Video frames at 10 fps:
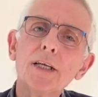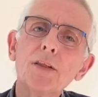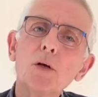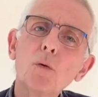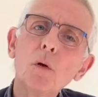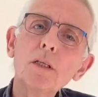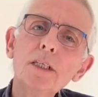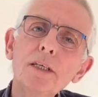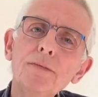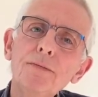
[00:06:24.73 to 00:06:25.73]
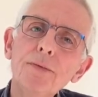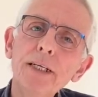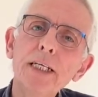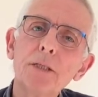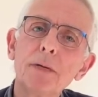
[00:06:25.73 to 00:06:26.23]
the quality of
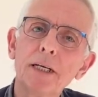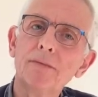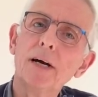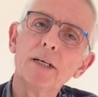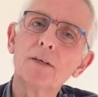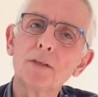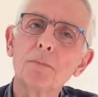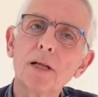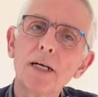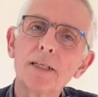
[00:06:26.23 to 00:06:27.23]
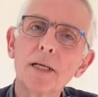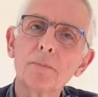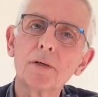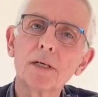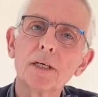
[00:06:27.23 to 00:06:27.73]
finish manufacturers applied to their
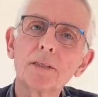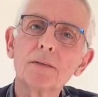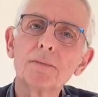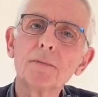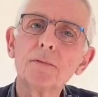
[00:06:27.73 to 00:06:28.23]
products.